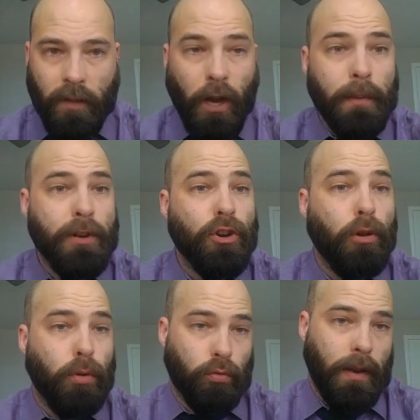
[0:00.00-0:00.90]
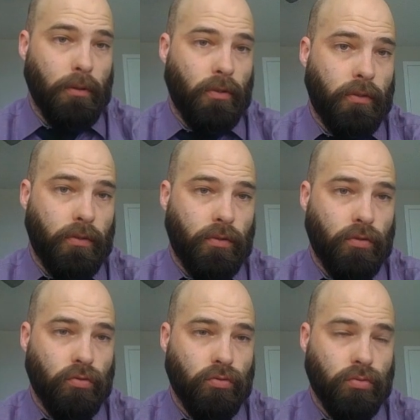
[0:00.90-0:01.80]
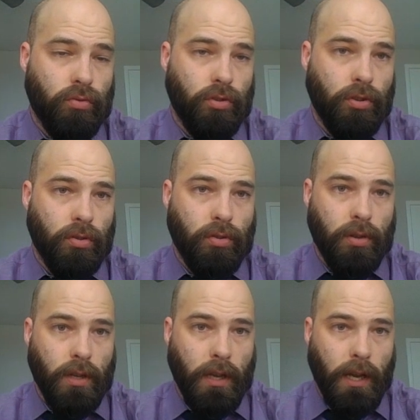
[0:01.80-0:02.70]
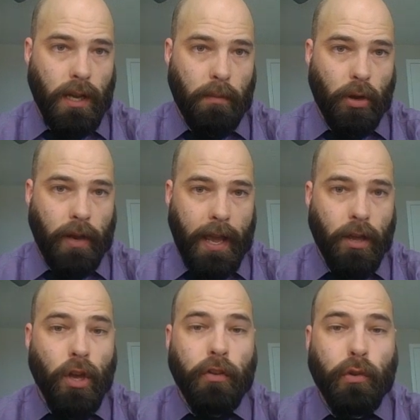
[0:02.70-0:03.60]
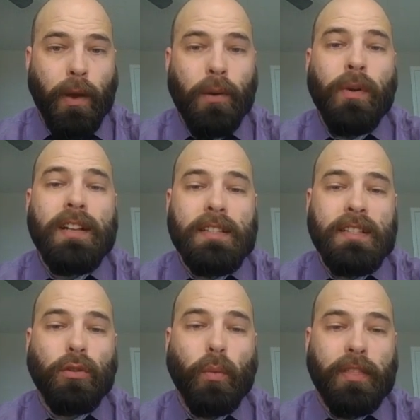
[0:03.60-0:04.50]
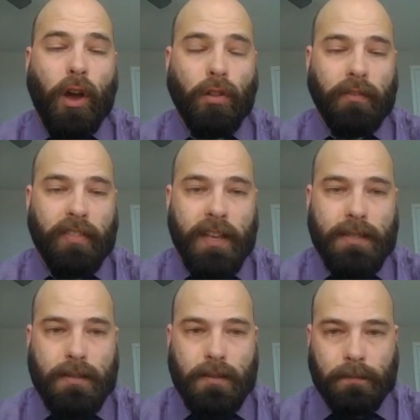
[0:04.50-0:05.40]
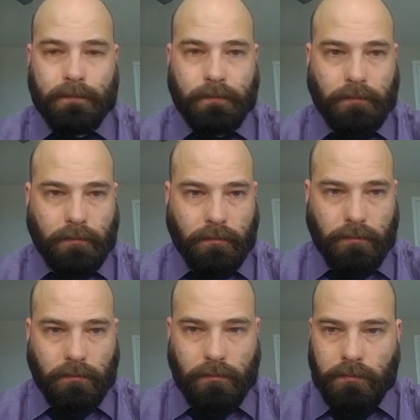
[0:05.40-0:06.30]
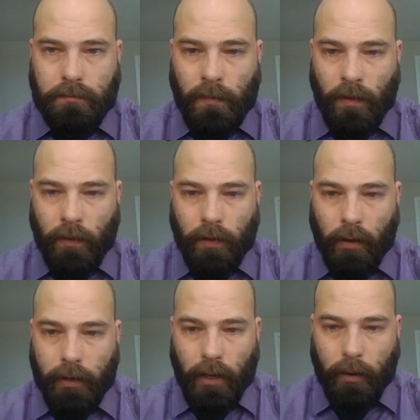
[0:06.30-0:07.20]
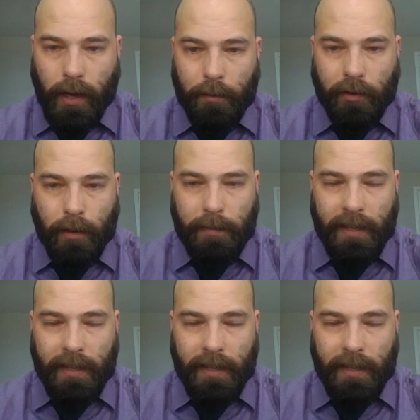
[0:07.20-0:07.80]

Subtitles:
Ottoman noble rebels. Okay, so I don't want to deal with all of this. So you know what? I'm just going to